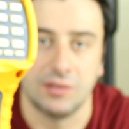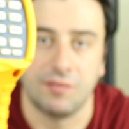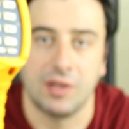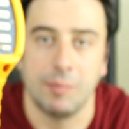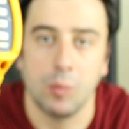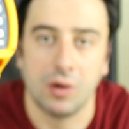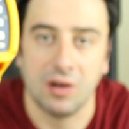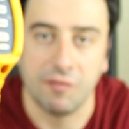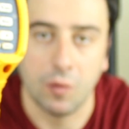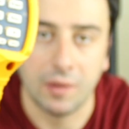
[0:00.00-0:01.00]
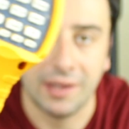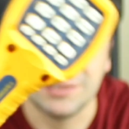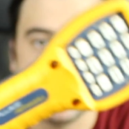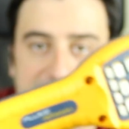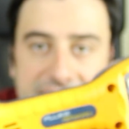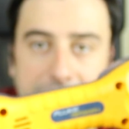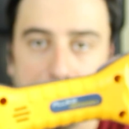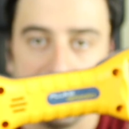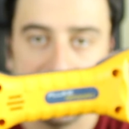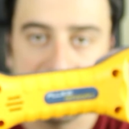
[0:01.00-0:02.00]
If you can be working on phone lines, this is the
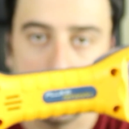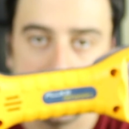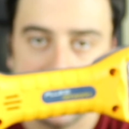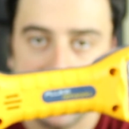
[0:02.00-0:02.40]
perfect tool to